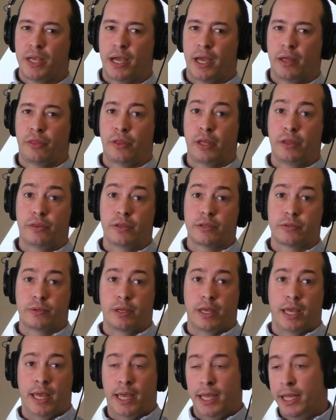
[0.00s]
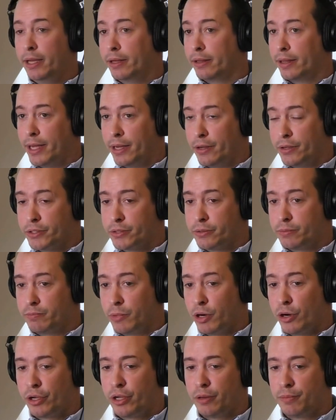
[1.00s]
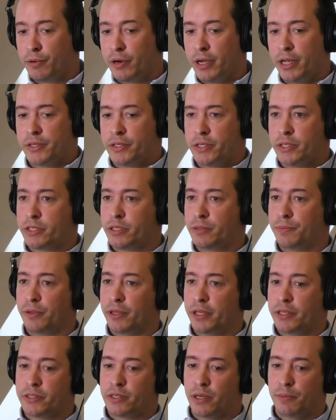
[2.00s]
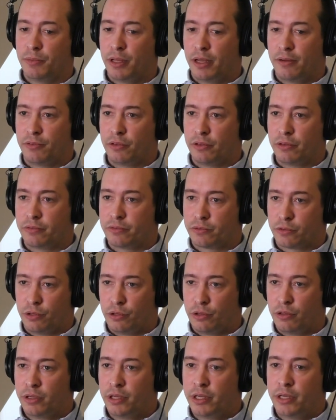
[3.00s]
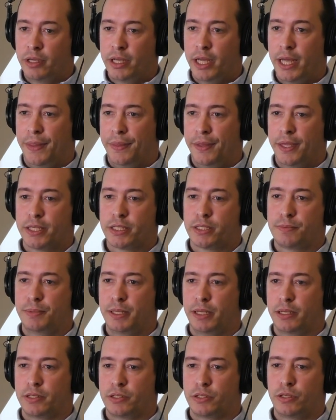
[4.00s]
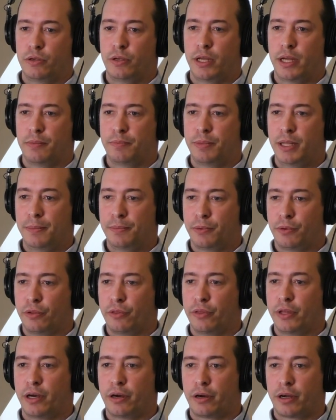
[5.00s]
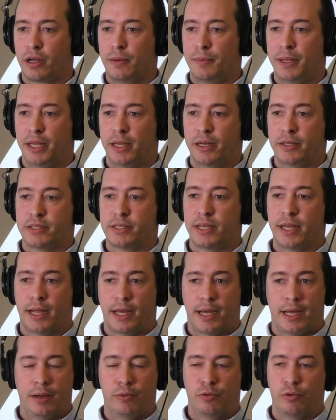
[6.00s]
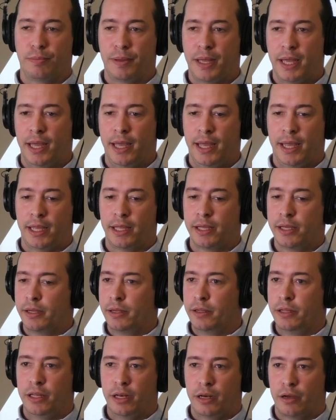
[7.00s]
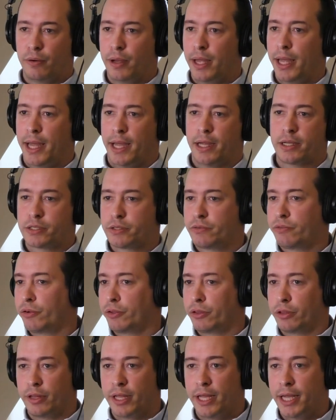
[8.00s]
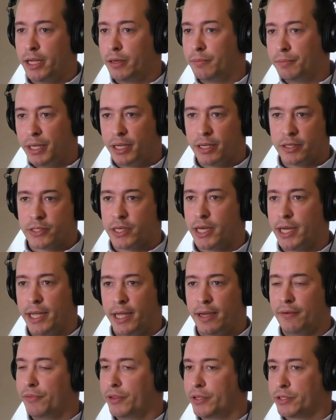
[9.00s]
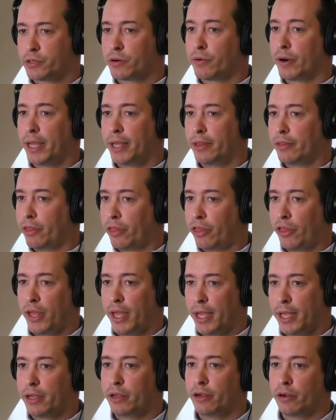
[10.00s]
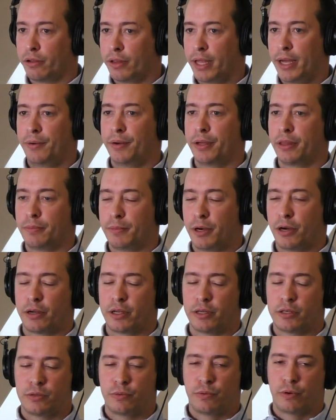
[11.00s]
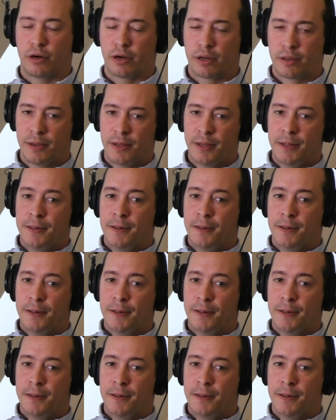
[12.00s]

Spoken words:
I think this allows market prices to play some level of role in this, because you get people that are coming in and saying, I will pay, X for the land because I have this great thing. You're allowing the market to work.